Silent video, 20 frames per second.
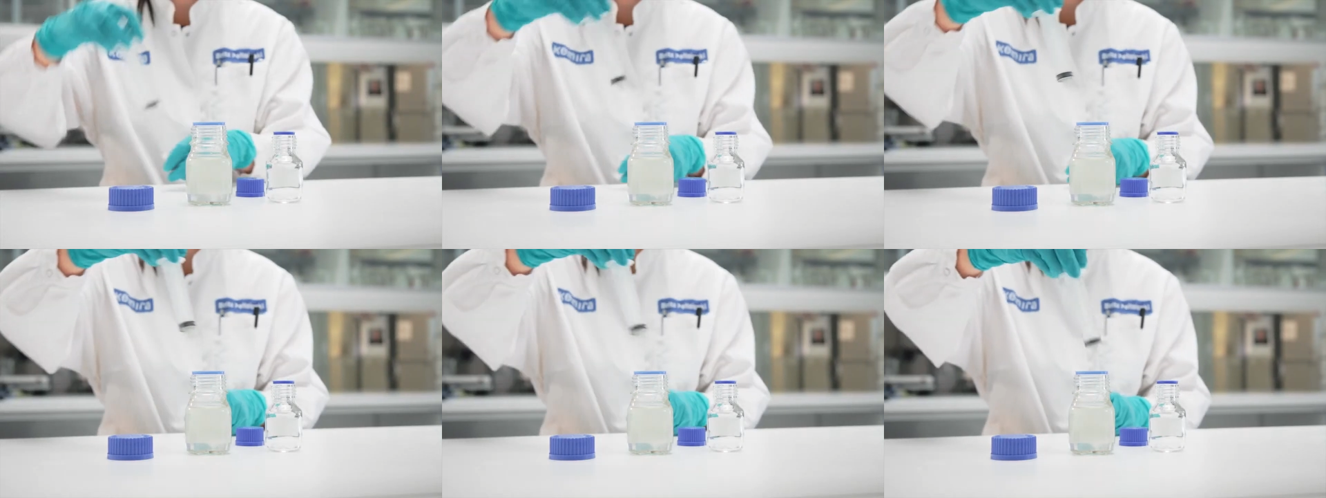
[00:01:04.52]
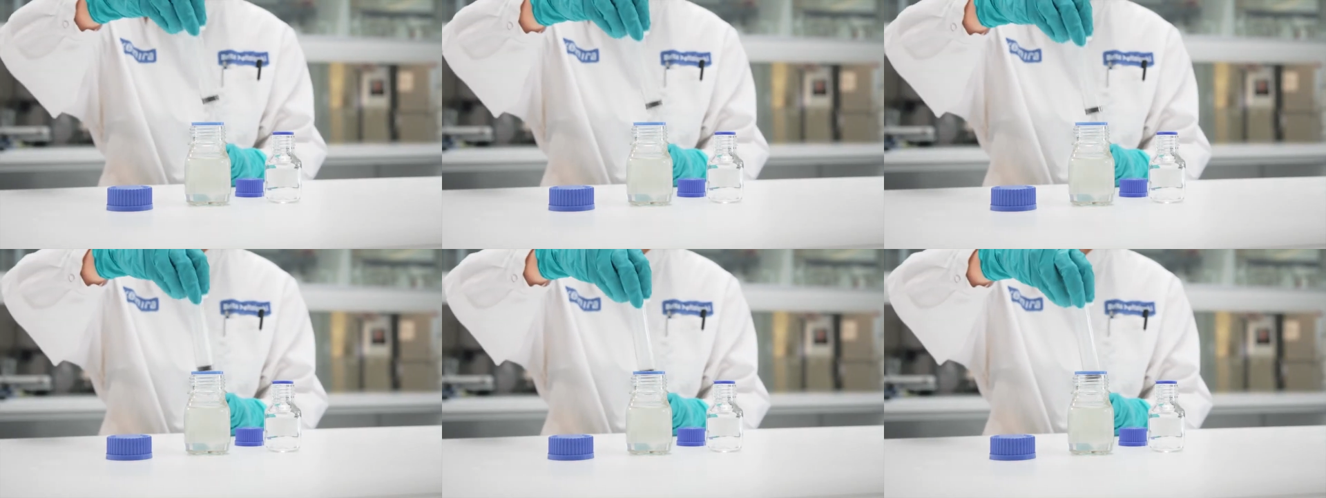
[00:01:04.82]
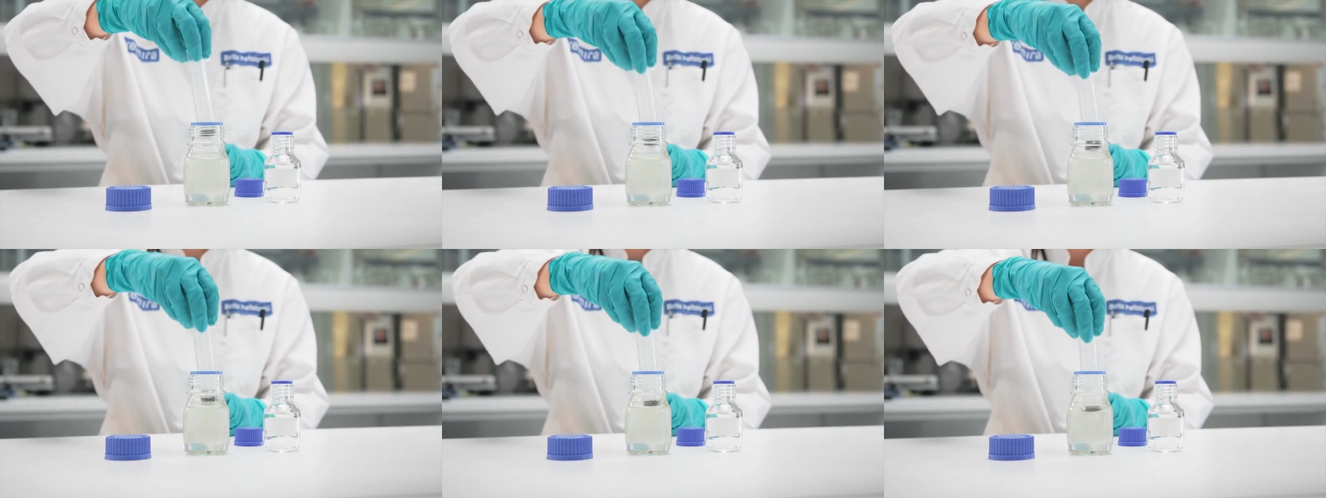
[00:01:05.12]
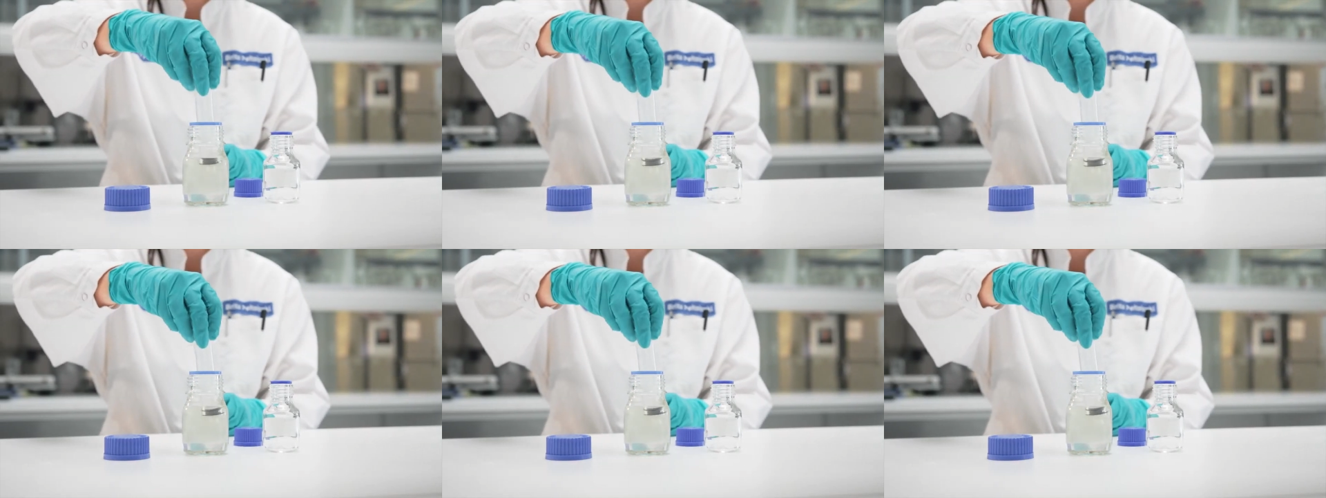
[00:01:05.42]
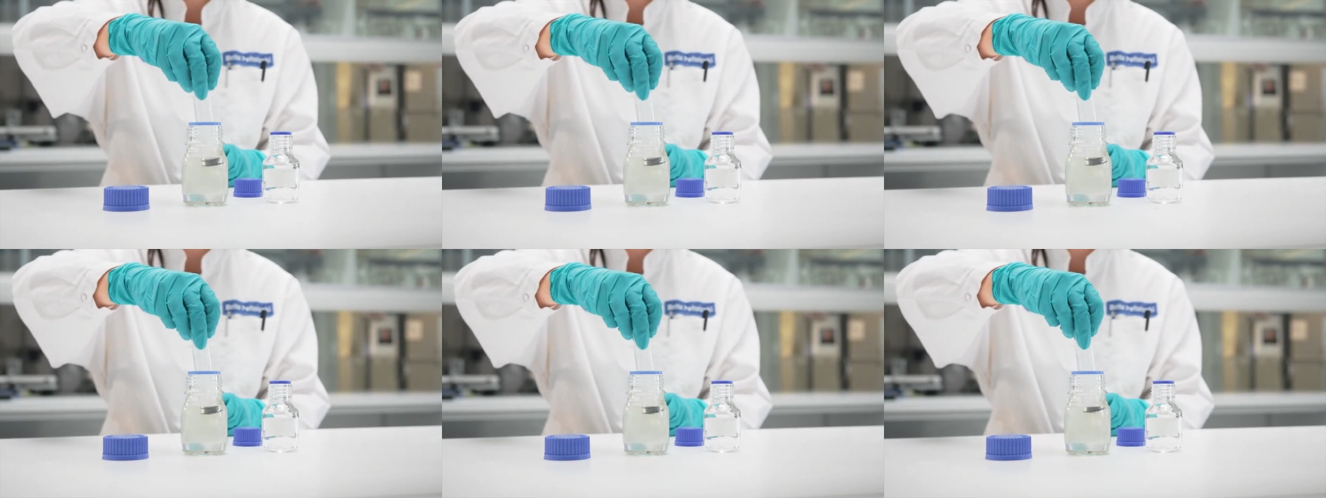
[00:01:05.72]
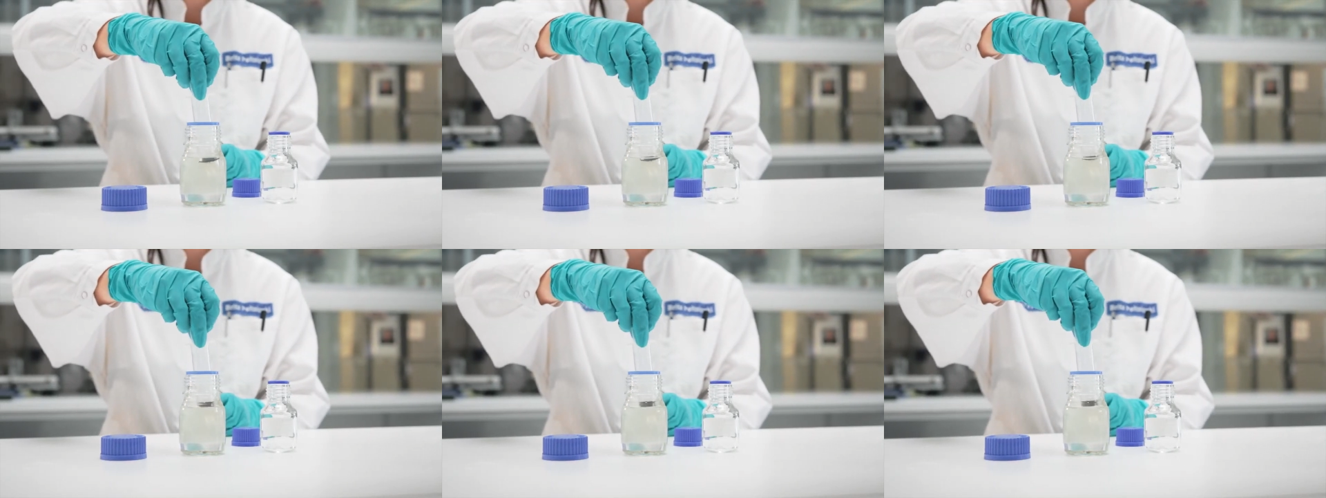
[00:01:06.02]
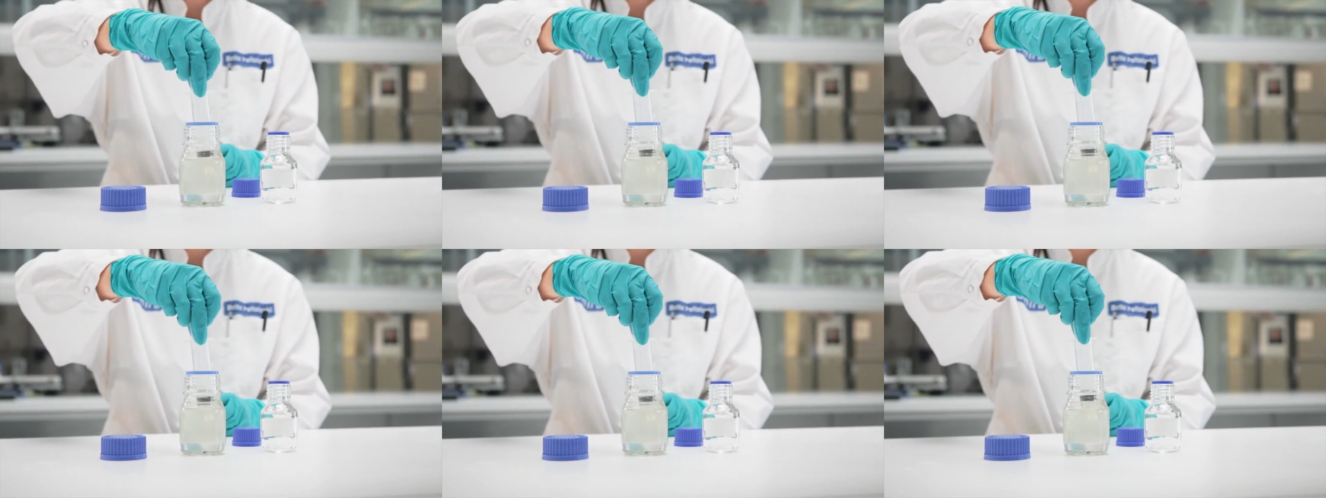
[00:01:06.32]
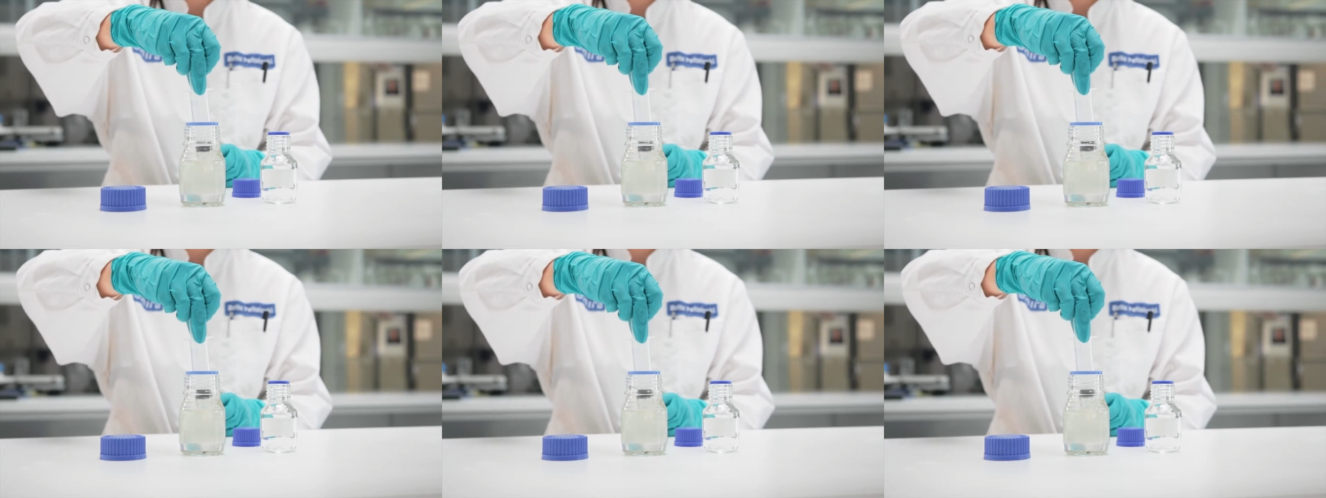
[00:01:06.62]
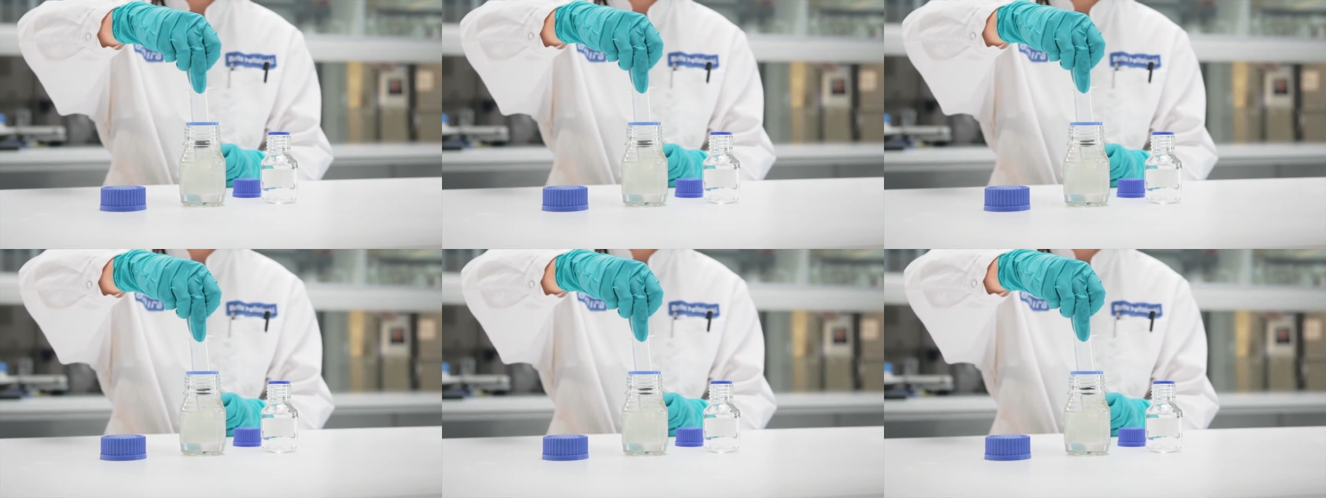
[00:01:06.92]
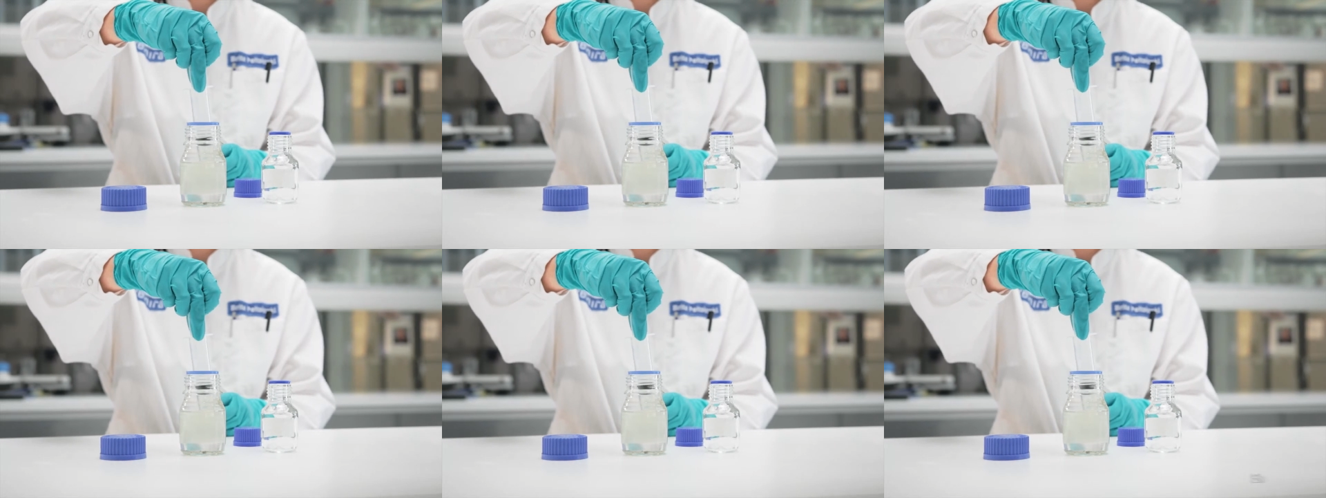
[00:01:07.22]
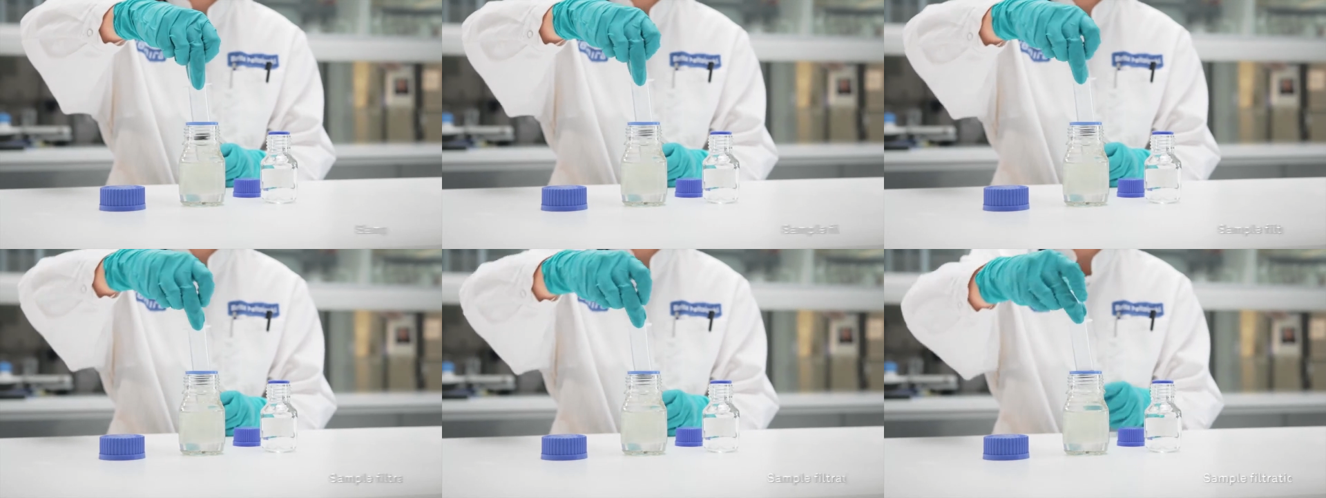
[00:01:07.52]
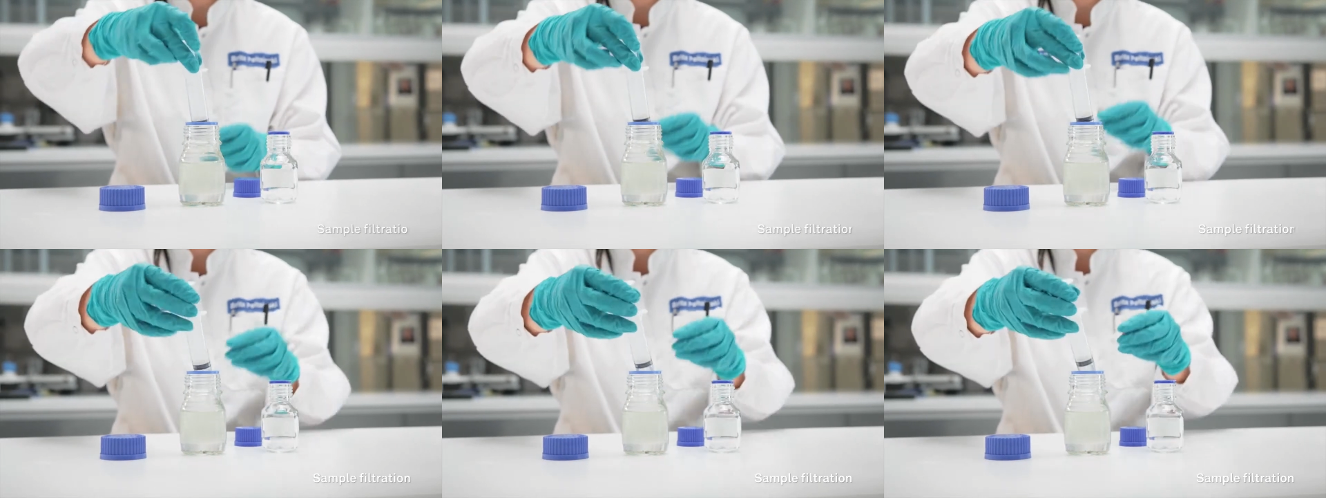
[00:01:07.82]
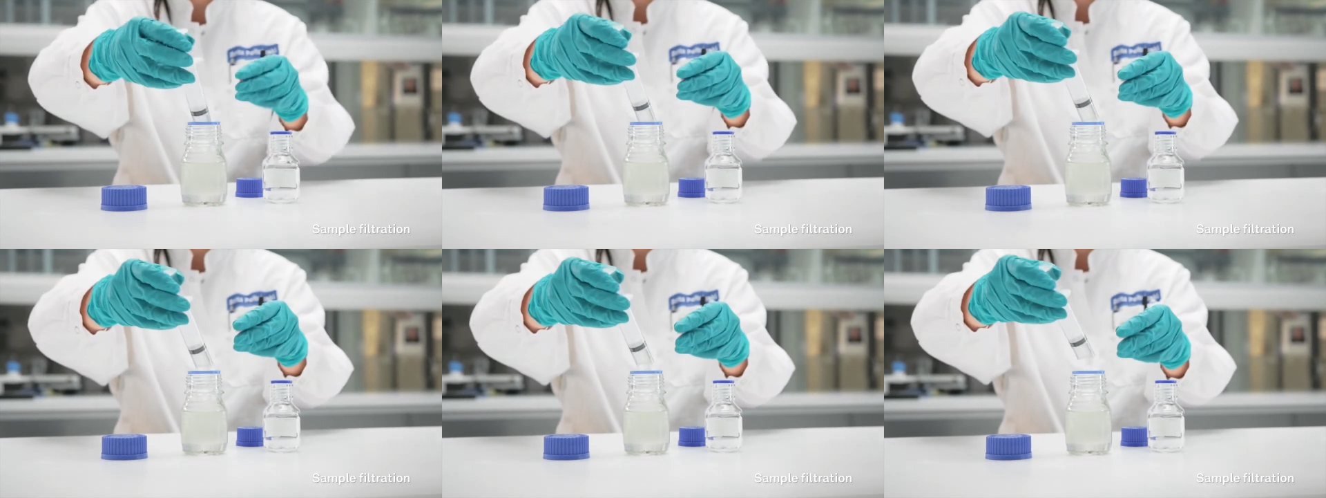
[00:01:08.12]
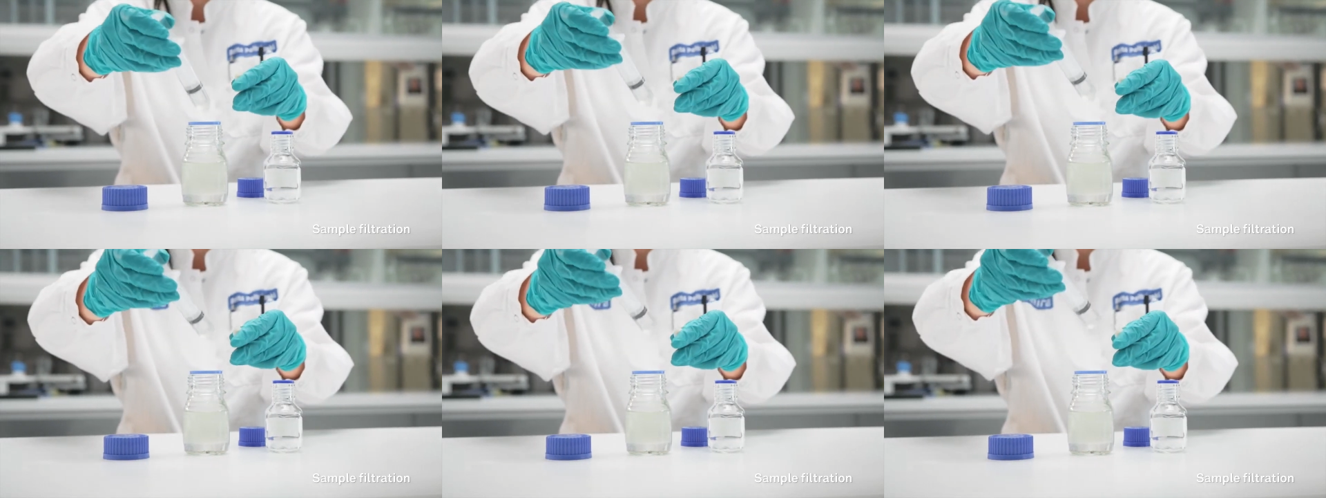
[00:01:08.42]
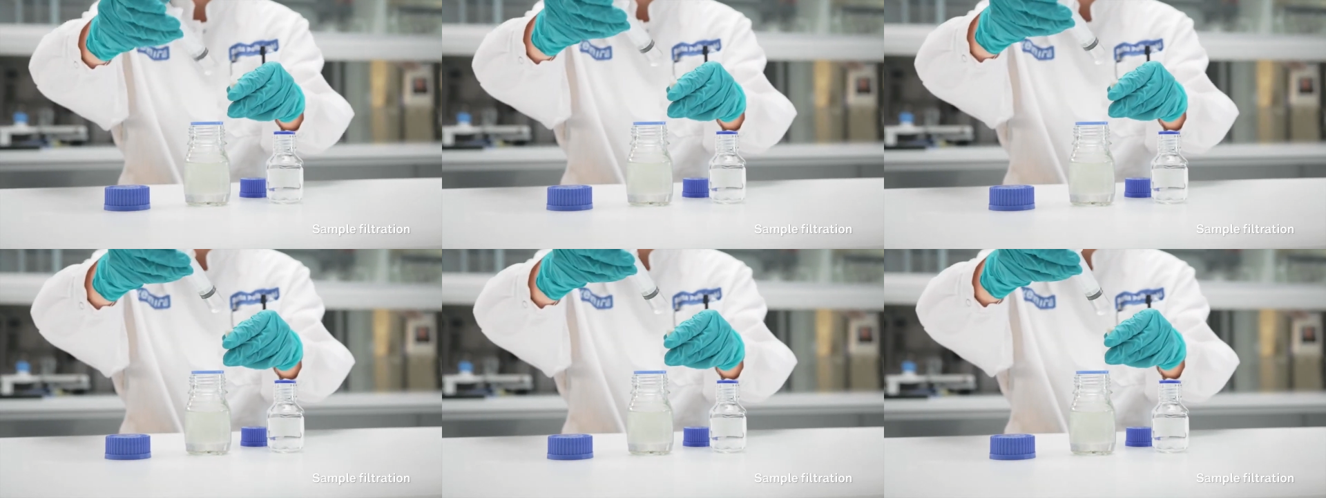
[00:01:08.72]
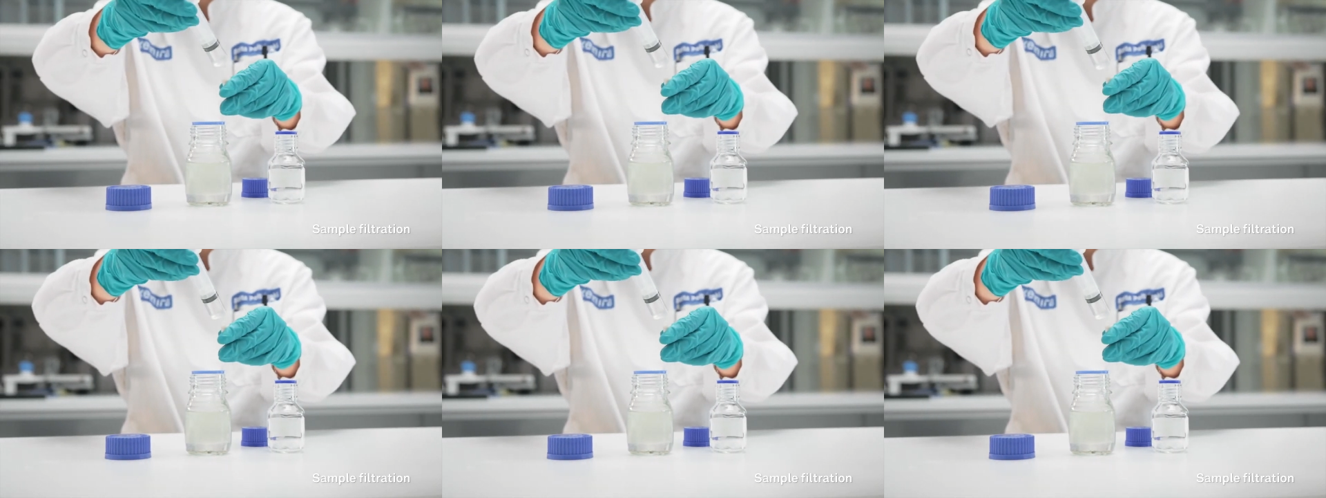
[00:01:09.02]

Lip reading: [unreadable: no face in view]